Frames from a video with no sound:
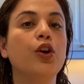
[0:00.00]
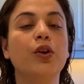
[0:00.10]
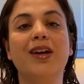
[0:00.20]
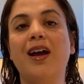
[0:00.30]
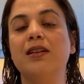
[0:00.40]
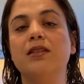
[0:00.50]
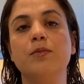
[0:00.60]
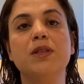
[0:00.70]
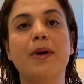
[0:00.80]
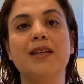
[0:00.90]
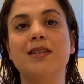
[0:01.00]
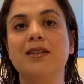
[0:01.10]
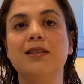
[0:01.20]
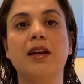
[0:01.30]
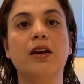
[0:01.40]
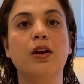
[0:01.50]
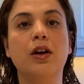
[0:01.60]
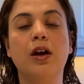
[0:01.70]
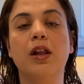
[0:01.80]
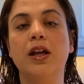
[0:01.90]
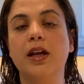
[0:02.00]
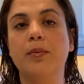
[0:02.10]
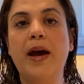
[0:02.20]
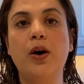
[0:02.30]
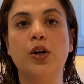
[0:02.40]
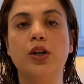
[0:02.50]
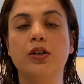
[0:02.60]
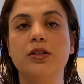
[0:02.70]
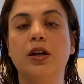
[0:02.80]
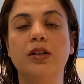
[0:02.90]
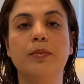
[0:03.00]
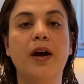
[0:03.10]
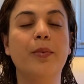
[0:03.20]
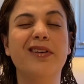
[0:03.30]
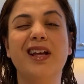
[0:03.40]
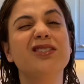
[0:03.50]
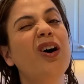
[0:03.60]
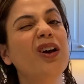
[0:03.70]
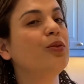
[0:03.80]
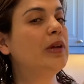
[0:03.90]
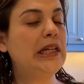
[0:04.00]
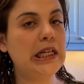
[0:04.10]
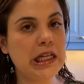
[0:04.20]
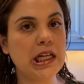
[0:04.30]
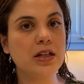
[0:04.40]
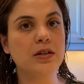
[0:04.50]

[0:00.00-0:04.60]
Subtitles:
You can add some spices like garlic powder, salt and pepper. That's all you really need,